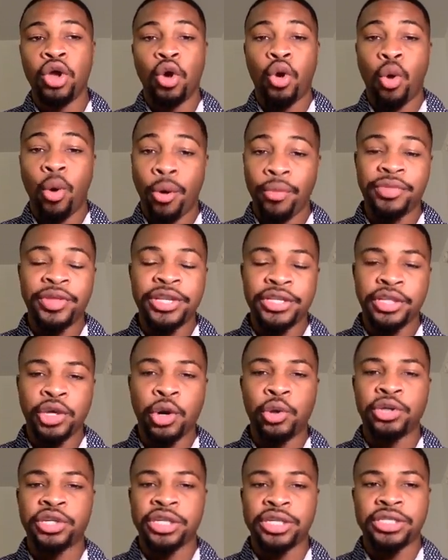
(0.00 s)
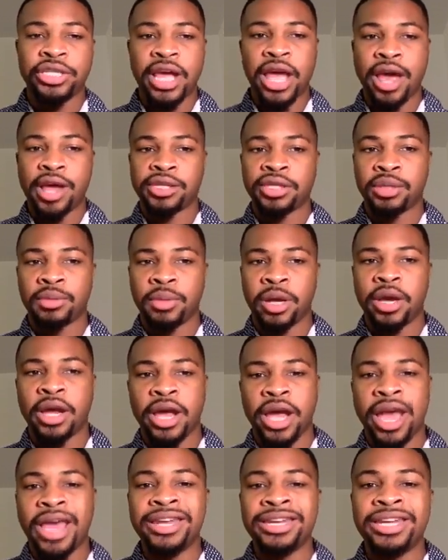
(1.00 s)
on these coaching staffs, of
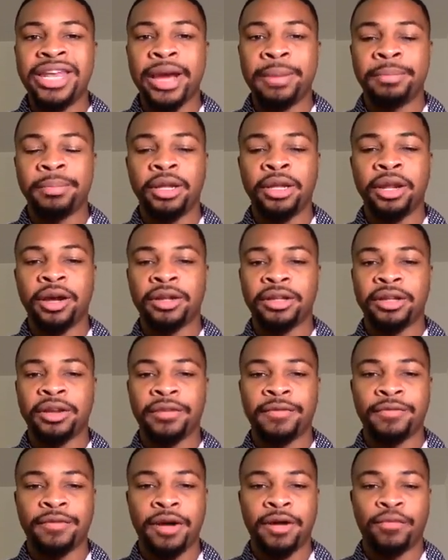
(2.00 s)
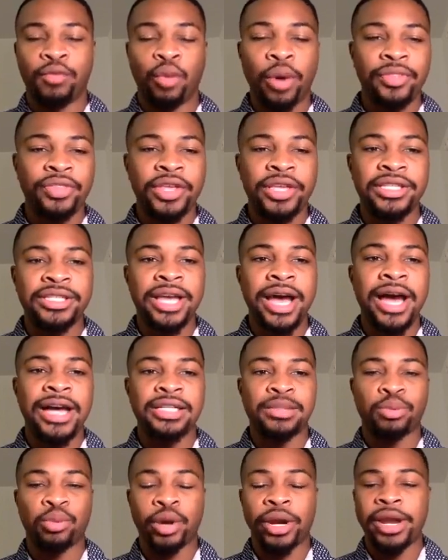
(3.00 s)
an in-depth look of what these guys
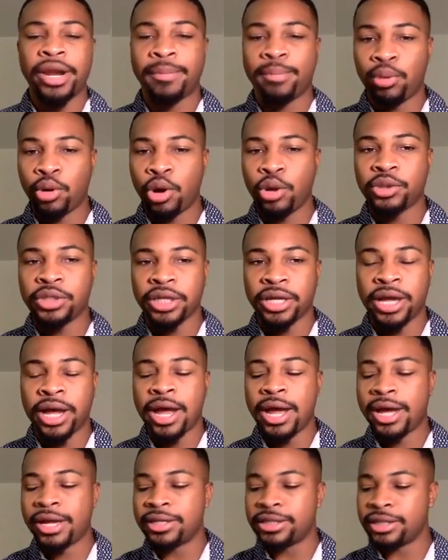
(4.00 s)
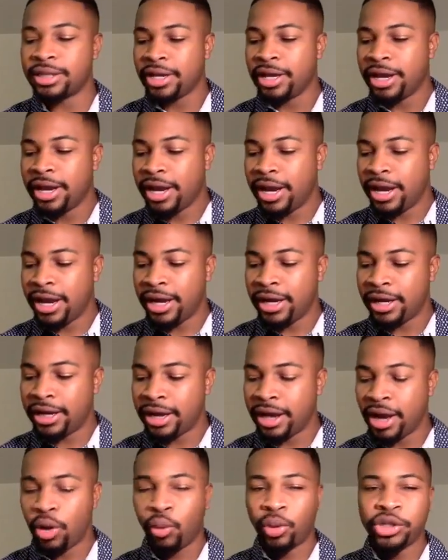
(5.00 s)
bring, pros and cons, and
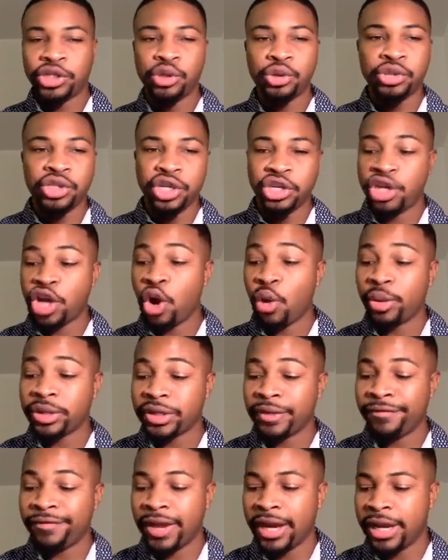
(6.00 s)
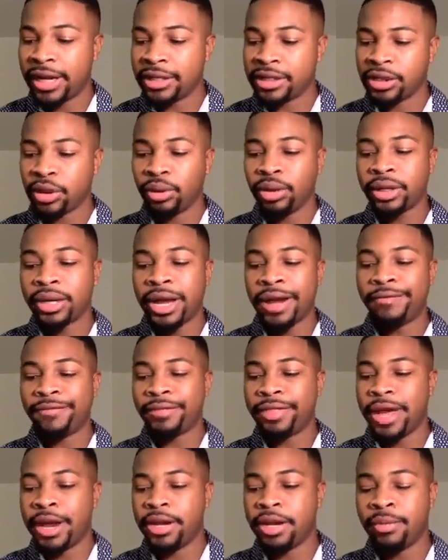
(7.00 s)
what you should know as a fan. So look out for
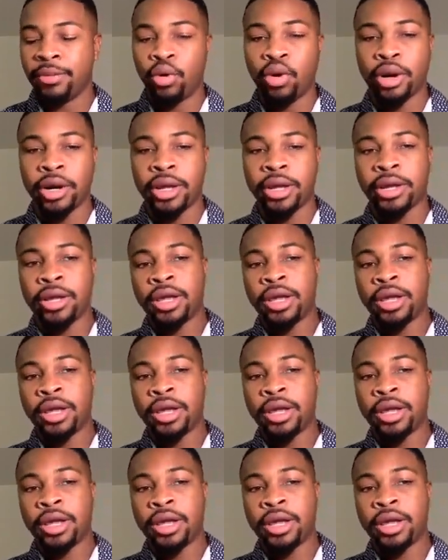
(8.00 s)
that in the morning.